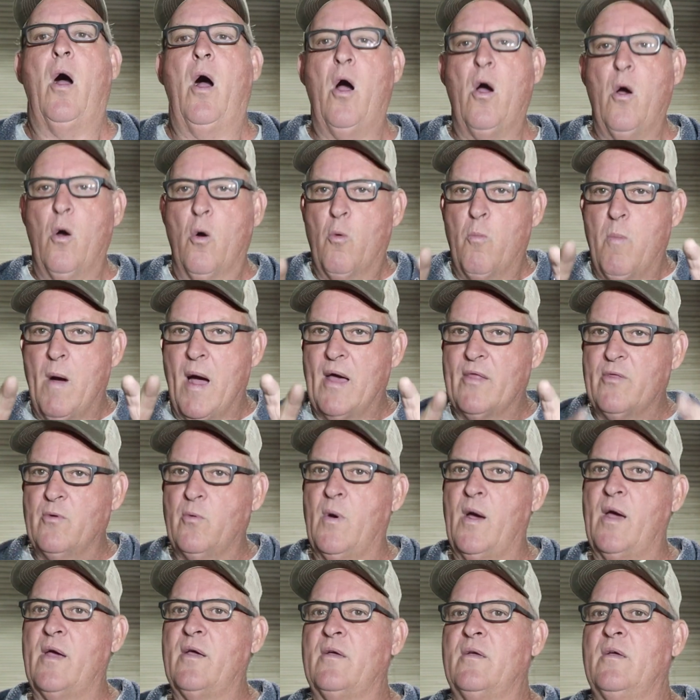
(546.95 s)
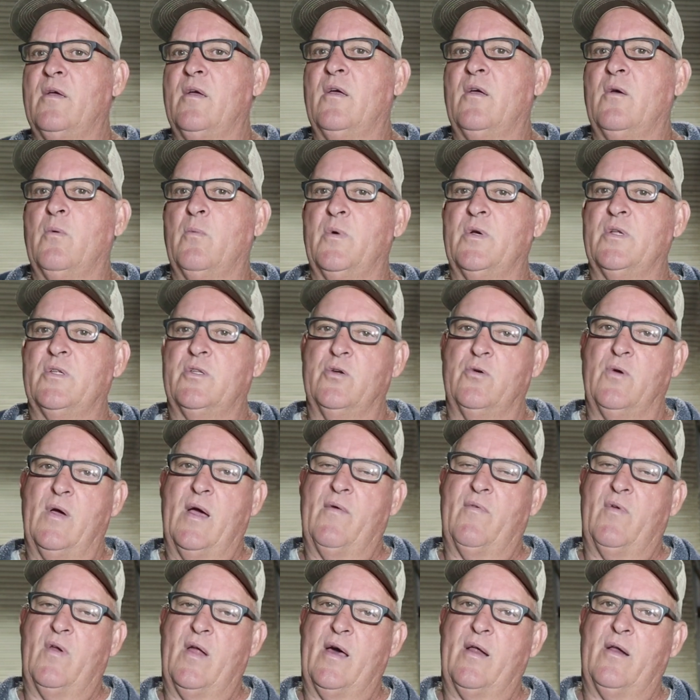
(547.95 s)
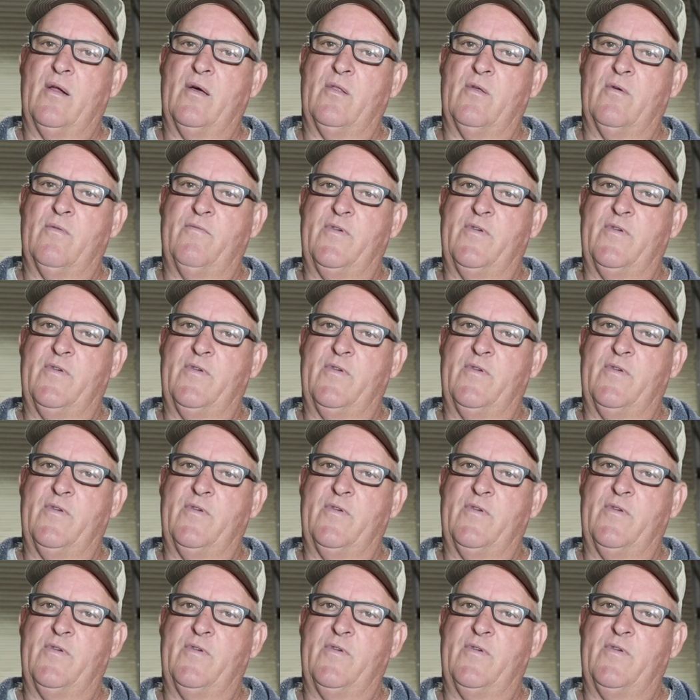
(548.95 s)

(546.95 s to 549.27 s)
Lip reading: Oh, by the way, we do have a lot of